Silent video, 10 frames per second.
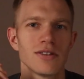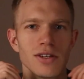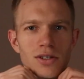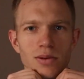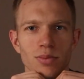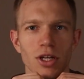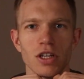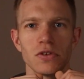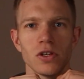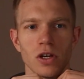see
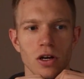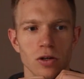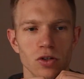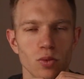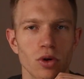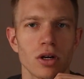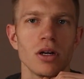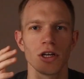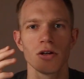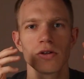plenty of scenarios where
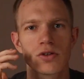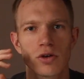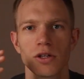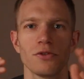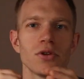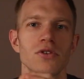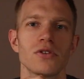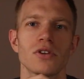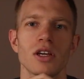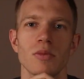creators or
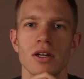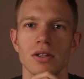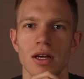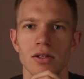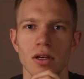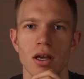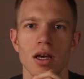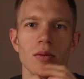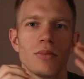influencers can monetize